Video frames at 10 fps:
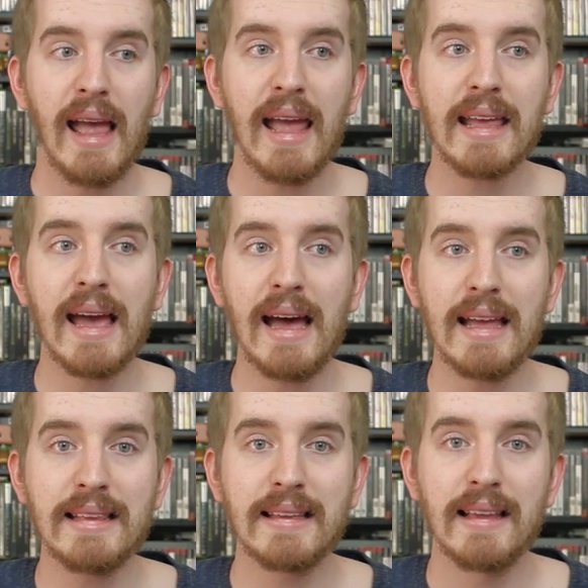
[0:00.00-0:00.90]
hey
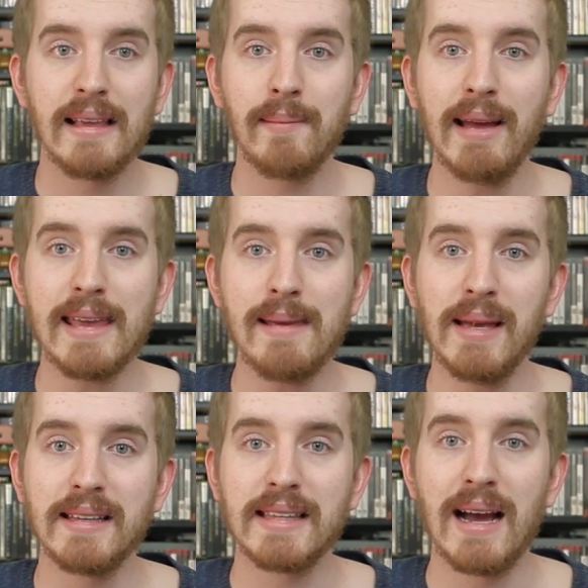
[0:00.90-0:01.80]
guys, my
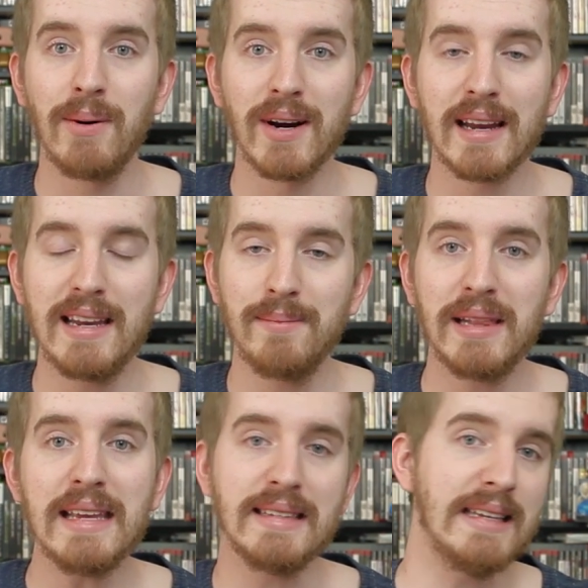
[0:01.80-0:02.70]
email is not working.
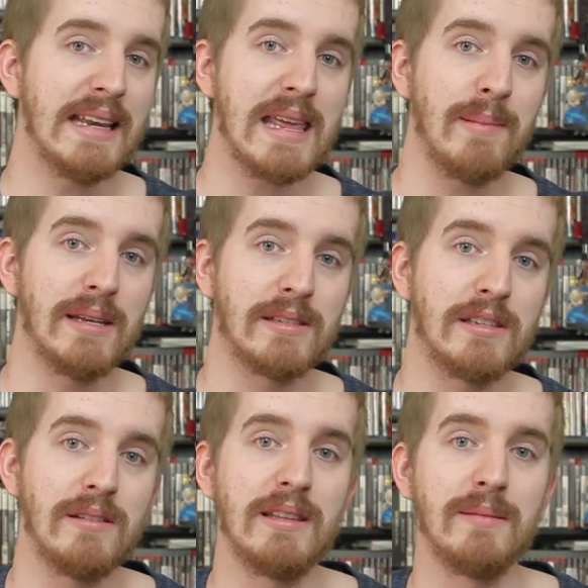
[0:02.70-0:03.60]
Please send
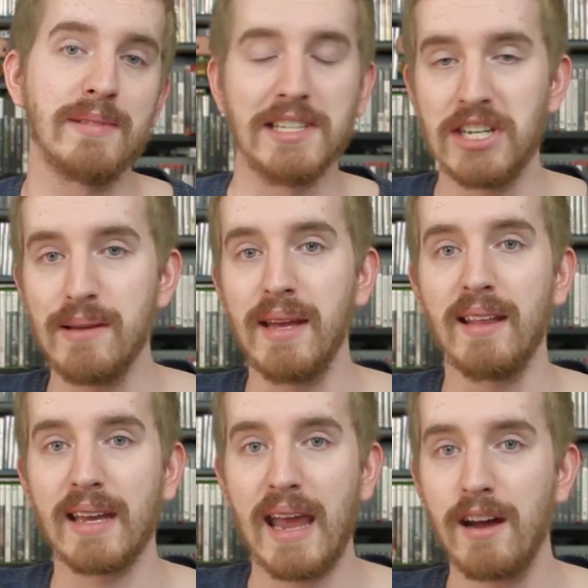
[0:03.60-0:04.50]
emails to this
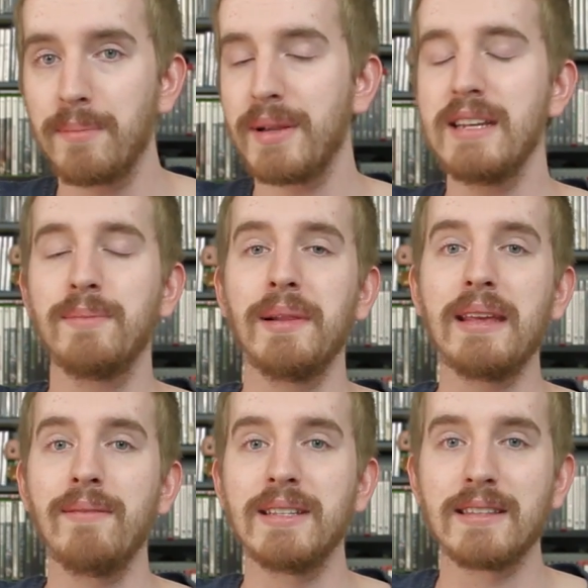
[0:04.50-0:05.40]
Gmail account. Please
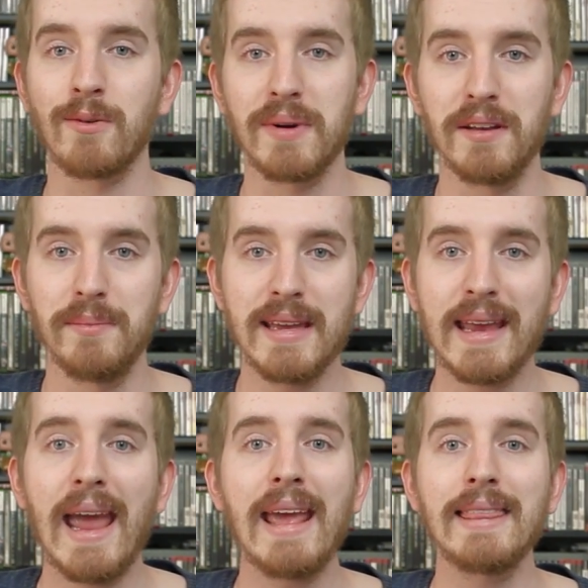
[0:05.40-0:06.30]
believe it's the real
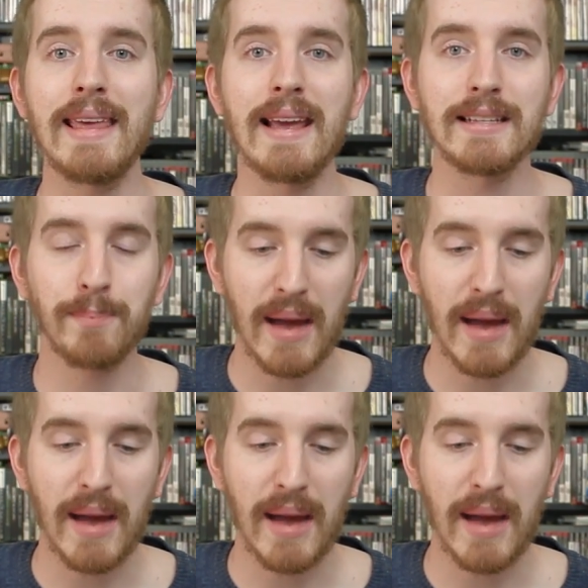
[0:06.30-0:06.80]
me. Hey, thanks.